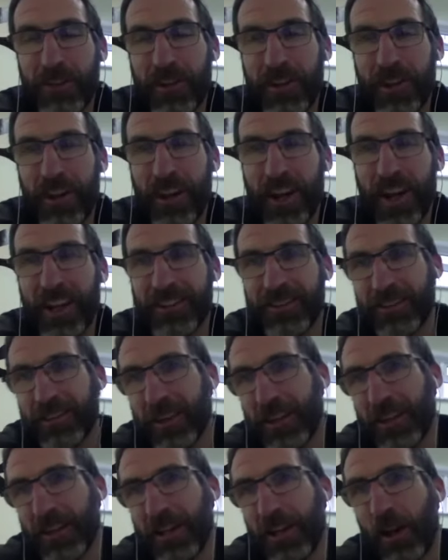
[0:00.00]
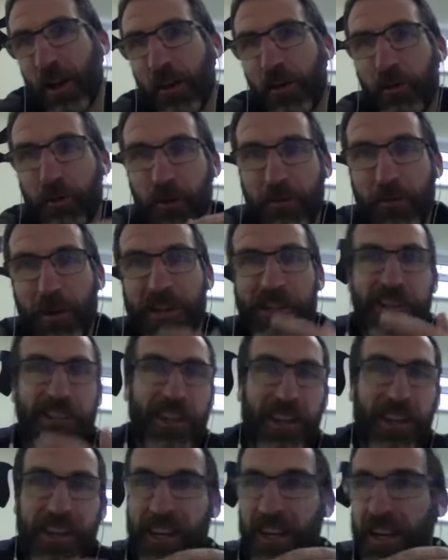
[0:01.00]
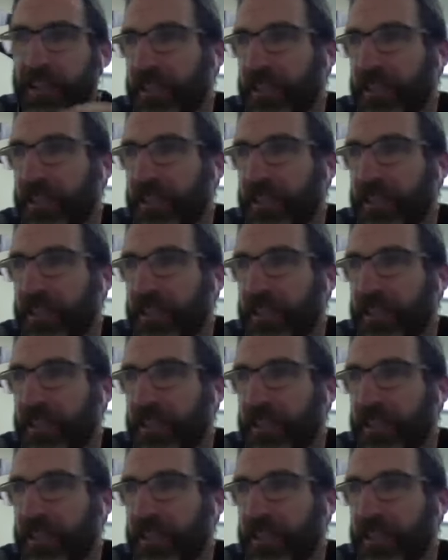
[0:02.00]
And then through my study,